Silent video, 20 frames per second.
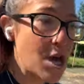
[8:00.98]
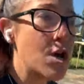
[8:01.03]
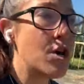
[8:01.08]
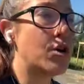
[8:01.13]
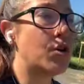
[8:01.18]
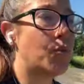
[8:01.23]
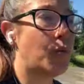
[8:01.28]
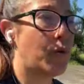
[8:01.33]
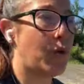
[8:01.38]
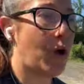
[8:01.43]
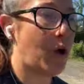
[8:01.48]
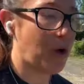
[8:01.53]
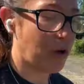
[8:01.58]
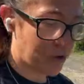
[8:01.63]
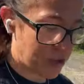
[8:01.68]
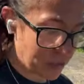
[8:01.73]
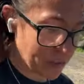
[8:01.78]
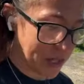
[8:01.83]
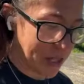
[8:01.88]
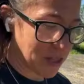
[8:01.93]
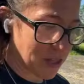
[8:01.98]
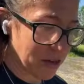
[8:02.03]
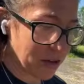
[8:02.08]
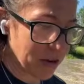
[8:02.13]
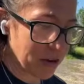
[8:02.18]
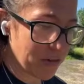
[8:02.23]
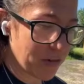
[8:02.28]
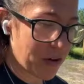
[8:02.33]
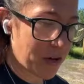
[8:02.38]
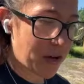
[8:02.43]
who will also eat the
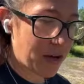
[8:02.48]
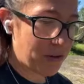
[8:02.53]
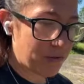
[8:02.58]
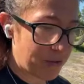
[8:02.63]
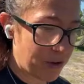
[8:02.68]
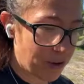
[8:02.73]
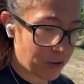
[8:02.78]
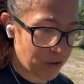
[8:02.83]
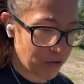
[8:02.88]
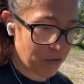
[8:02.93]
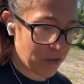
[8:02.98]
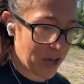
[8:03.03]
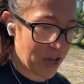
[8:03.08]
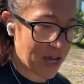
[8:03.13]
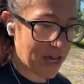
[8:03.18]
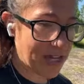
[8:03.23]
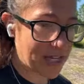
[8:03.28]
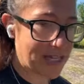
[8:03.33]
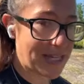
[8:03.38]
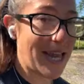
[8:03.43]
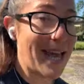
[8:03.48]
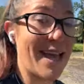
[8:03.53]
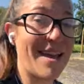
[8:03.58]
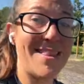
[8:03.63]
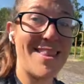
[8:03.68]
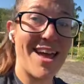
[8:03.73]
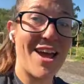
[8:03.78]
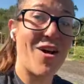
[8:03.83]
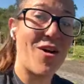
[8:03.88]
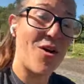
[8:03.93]
larvae of filth flies, and
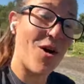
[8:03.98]
they are